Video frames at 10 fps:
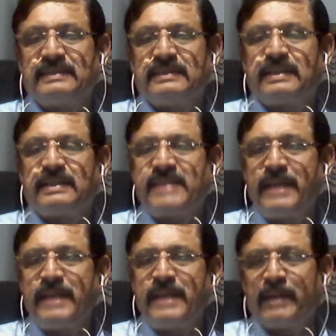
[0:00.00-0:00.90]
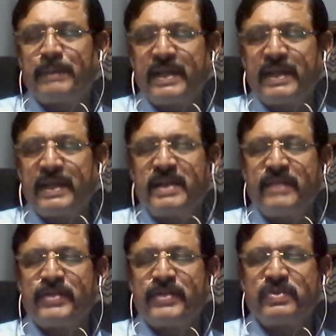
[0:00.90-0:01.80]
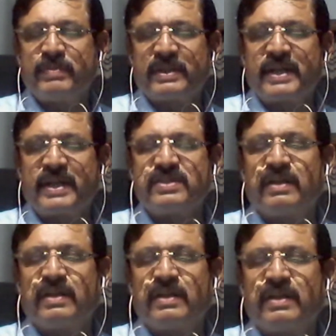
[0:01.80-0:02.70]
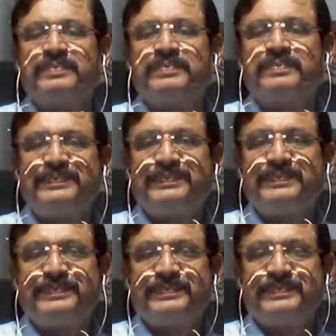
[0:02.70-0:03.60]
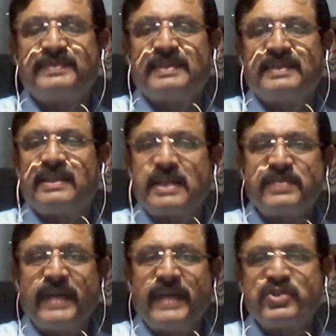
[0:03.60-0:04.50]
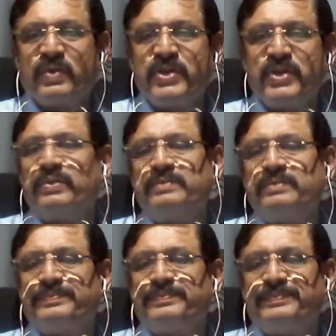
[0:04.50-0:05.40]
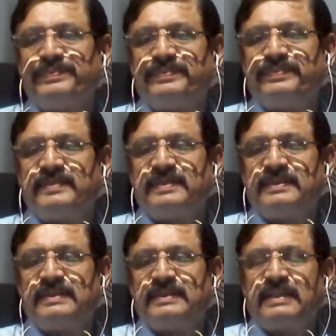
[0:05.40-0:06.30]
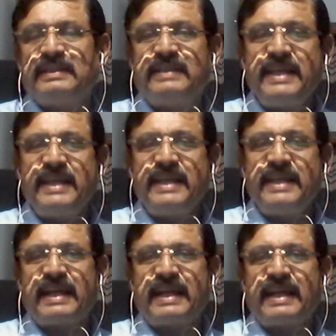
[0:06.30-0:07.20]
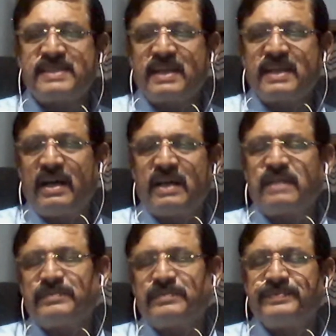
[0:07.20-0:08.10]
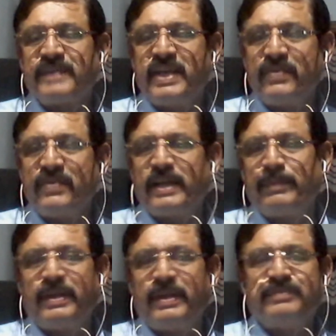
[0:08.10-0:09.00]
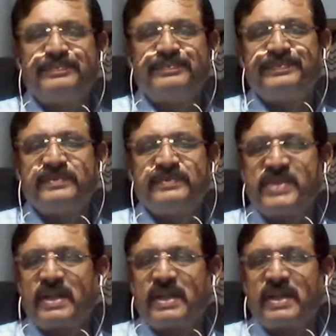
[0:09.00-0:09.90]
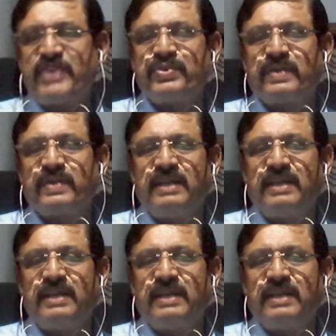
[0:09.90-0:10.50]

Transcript: The same thing applicable even to human rights also. That's why I told you these rights are inviolable, which are natural,